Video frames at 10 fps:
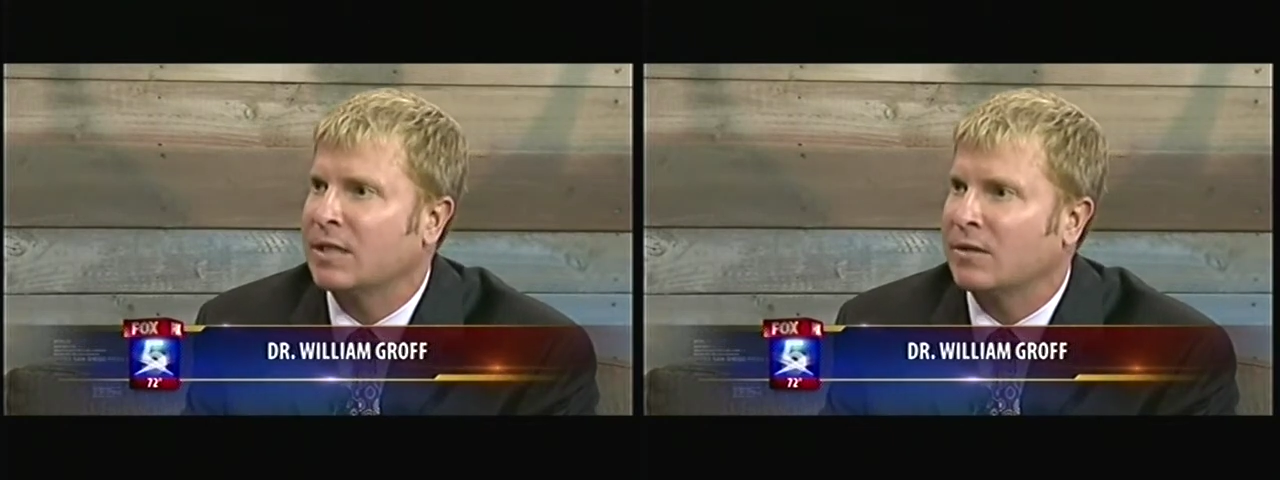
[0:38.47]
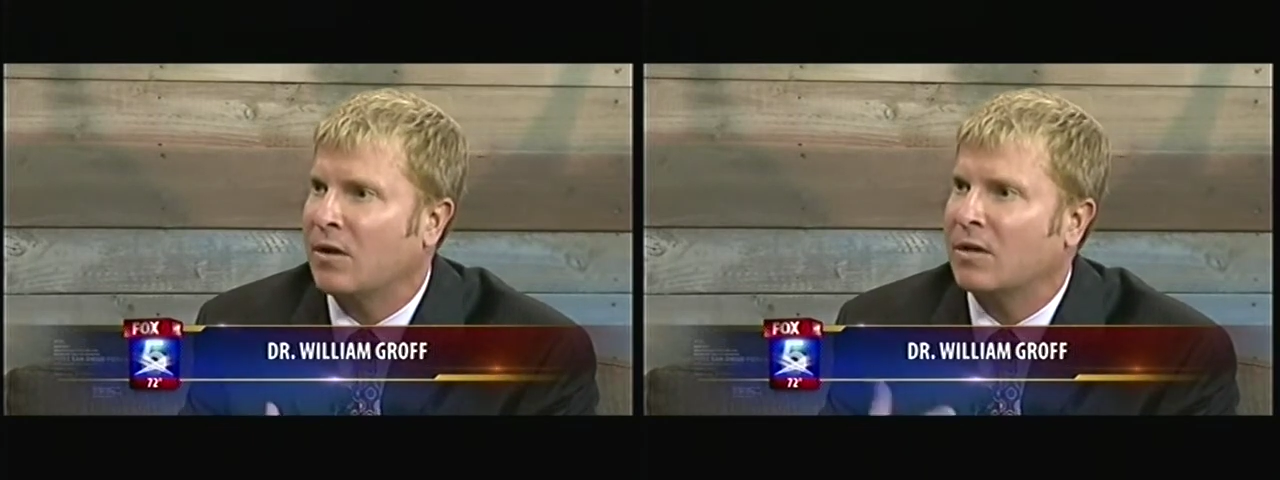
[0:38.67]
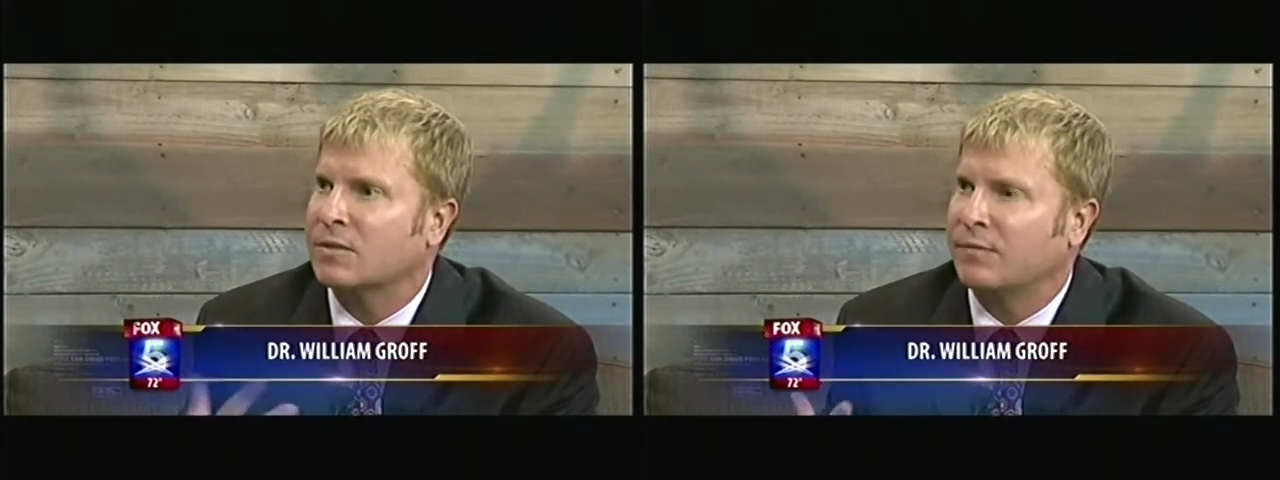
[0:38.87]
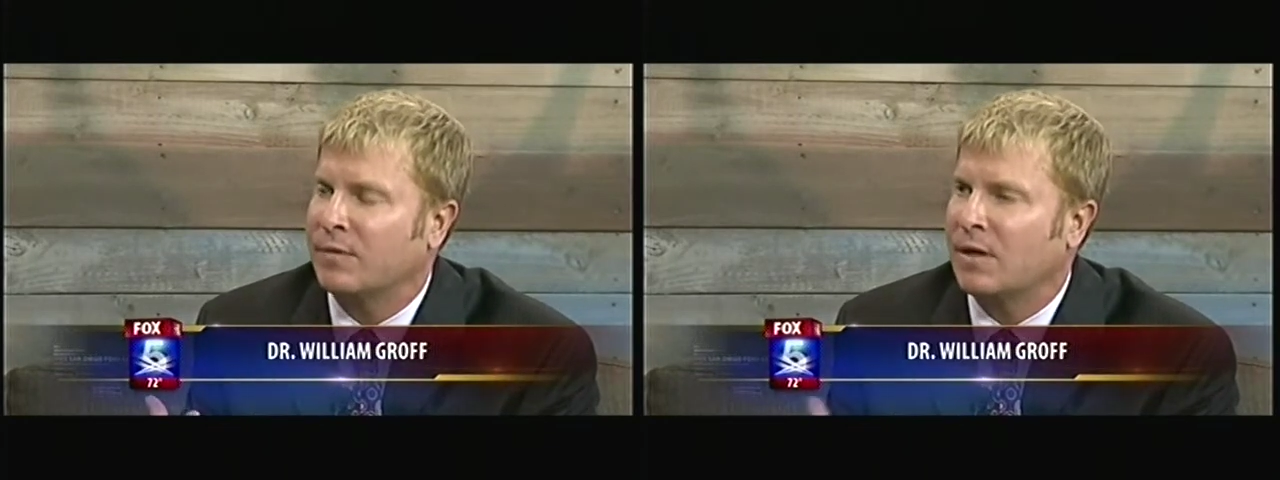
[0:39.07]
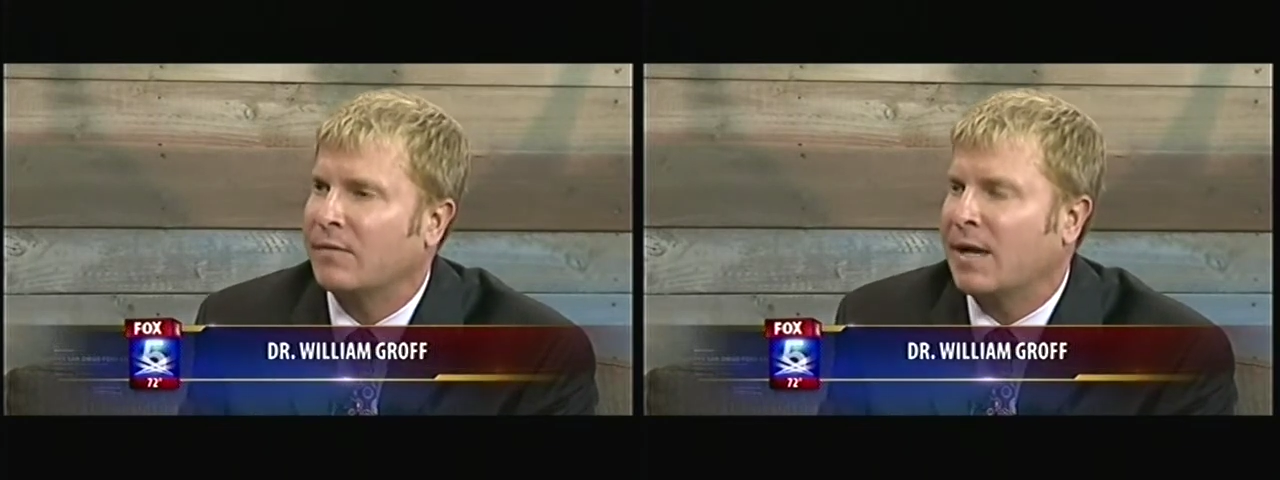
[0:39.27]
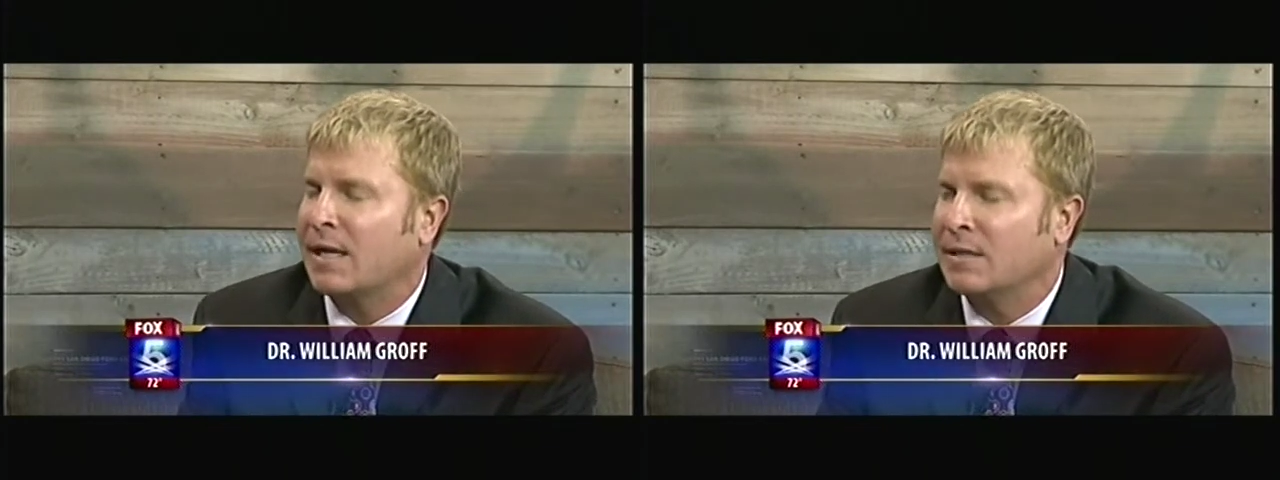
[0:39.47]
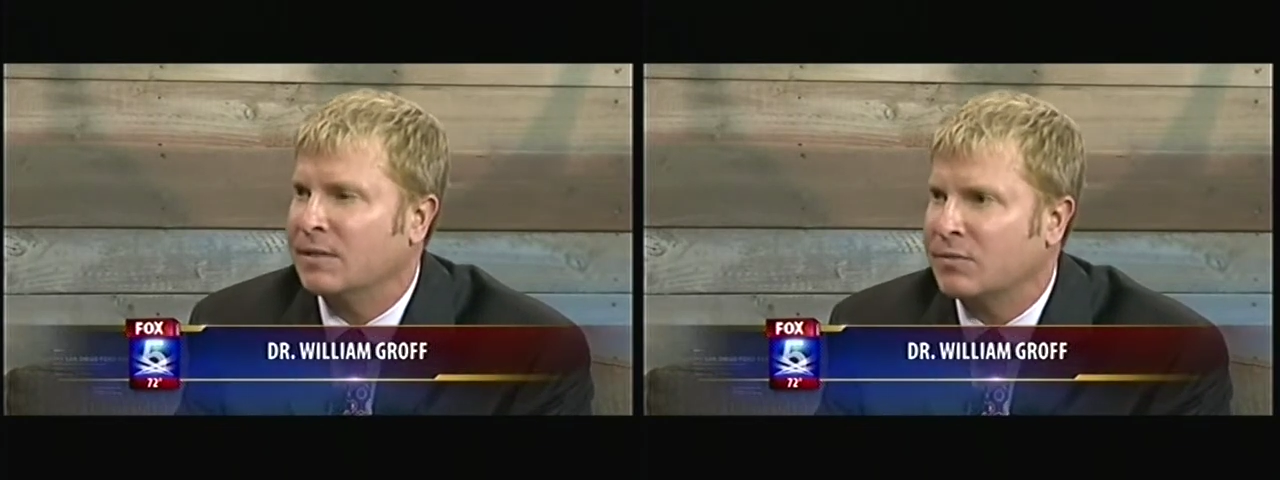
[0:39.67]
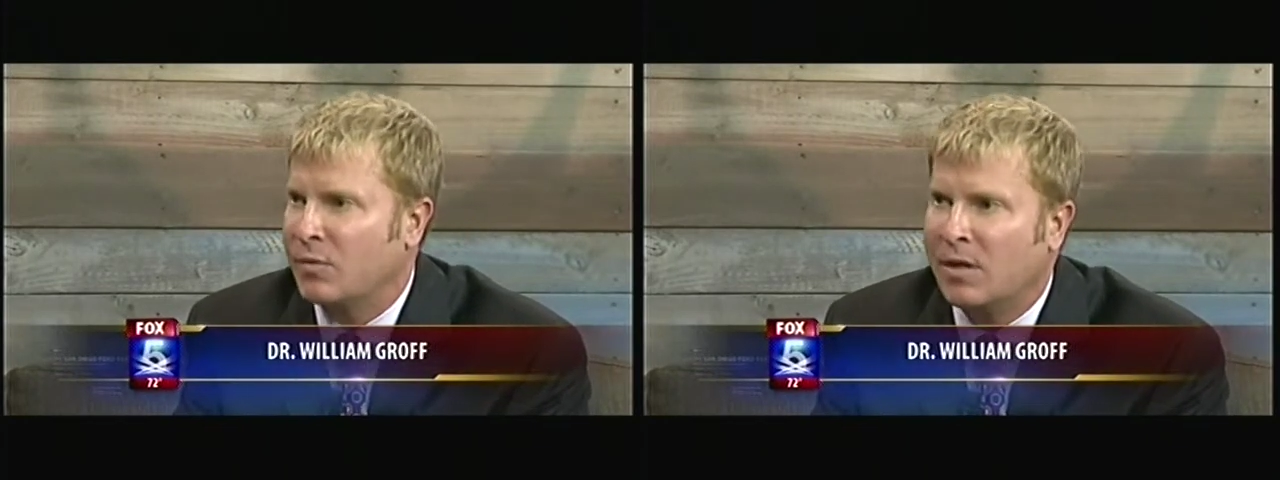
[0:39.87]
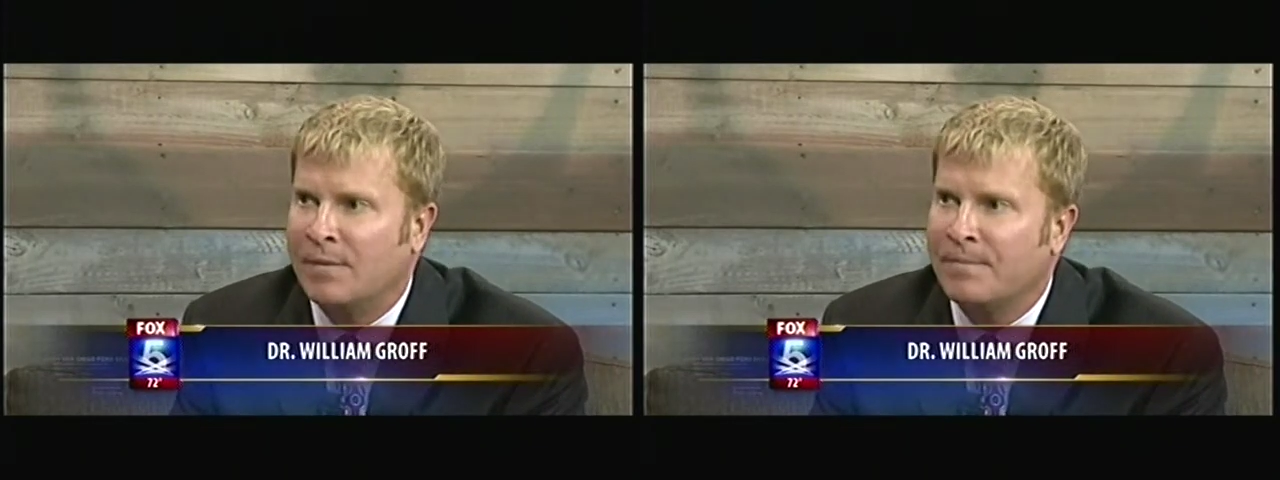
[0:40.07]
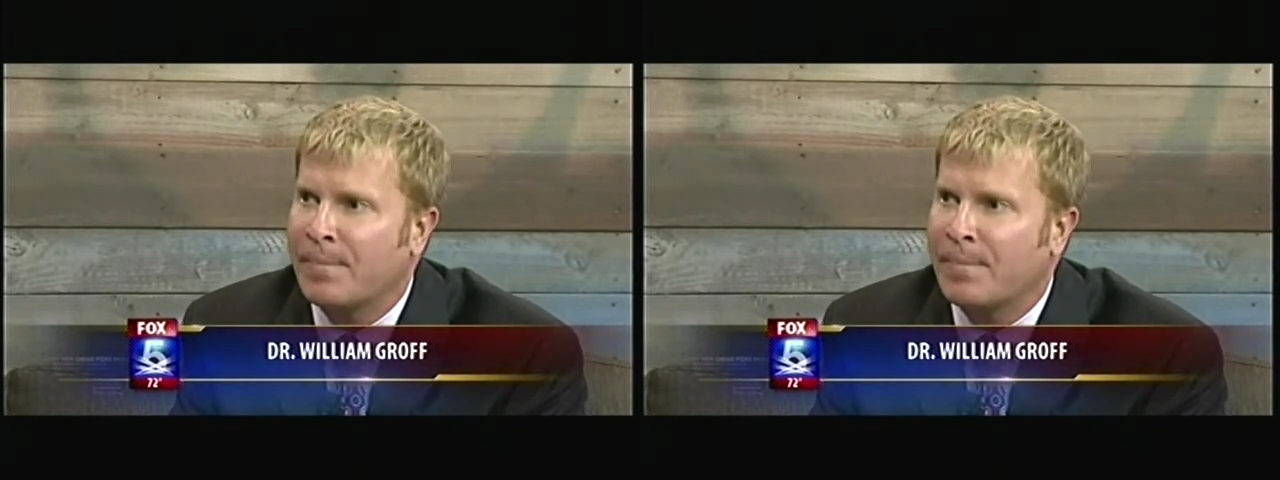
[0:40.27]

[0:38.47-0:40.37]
can cause a flare of acne as well.